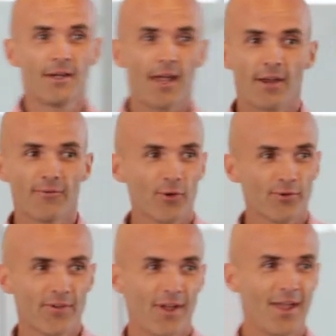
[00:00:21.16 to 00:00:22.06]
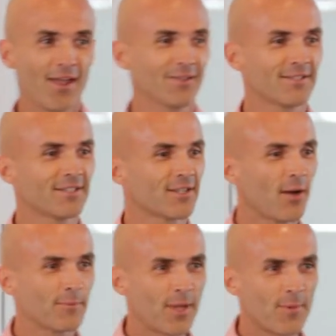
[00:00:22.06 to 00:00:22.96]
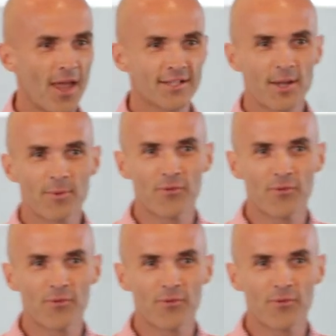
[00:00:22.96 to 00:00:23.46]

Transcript: Handful of hands. Um, keep your hands up